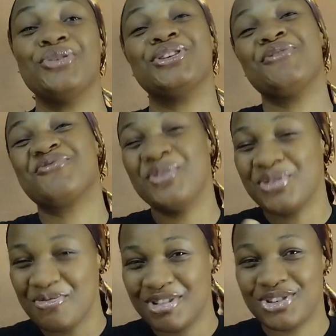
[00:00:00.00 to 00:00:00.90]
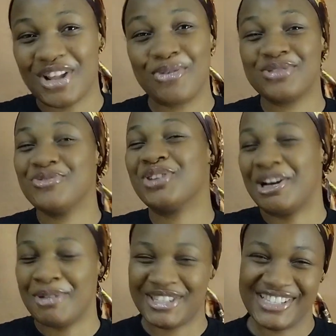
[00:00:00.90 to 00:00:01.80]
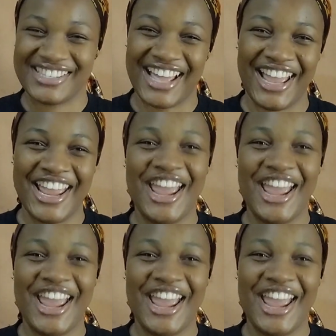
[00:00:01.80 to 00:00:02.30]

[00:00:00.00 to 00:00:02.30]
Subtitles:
was in front of me. So I was even looking at my sister.